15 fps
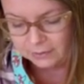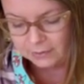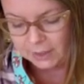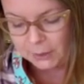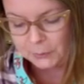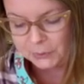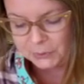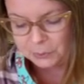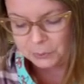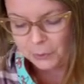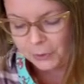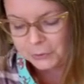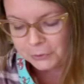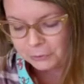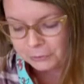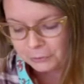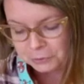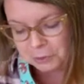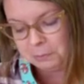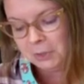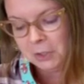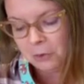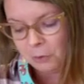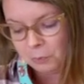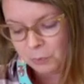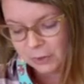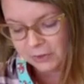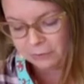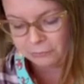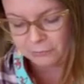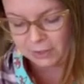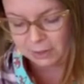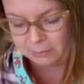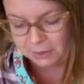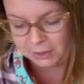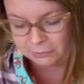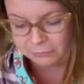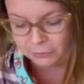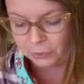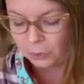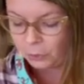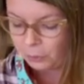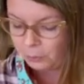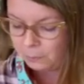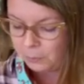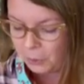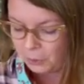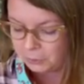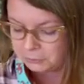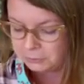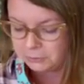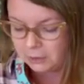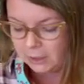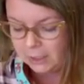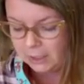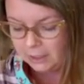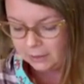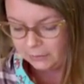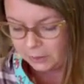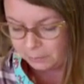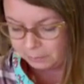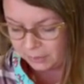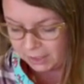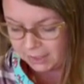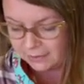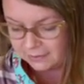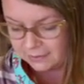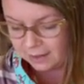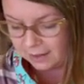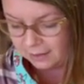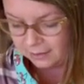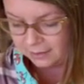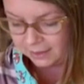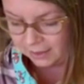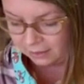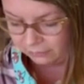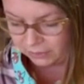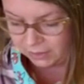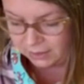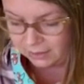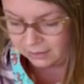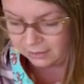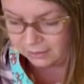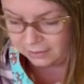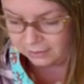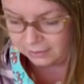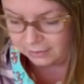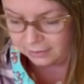It was wonderful to be home with the family for Obon, the biggest holiday of the year.